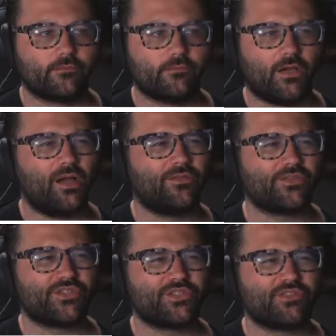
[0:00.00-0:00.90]
Wow,
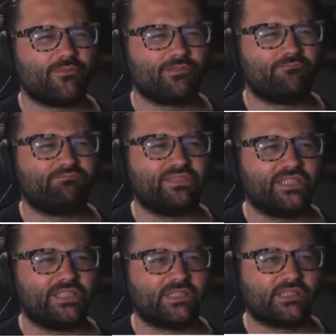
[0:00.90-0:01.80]
there's just so much
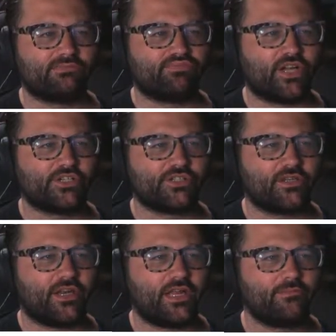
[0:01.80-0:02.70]
bloody expression
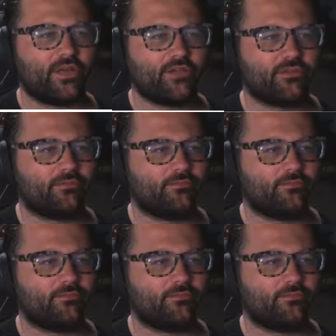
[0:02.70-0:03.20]
and animation.